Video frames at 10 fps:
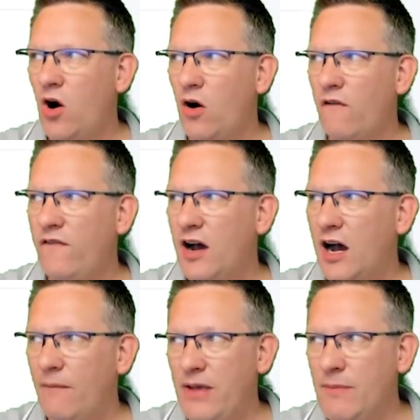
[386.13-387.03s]

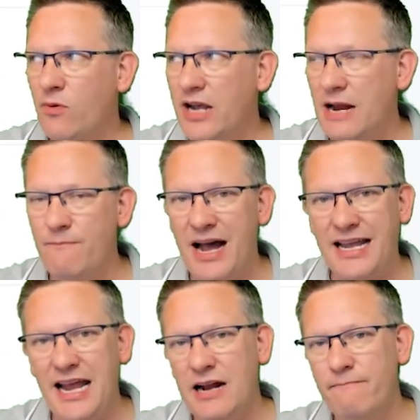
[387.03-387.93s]
of people getting
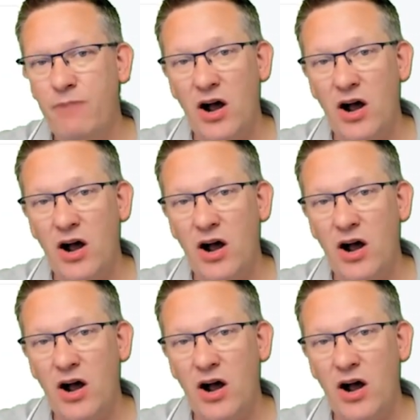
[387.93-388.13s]
back in and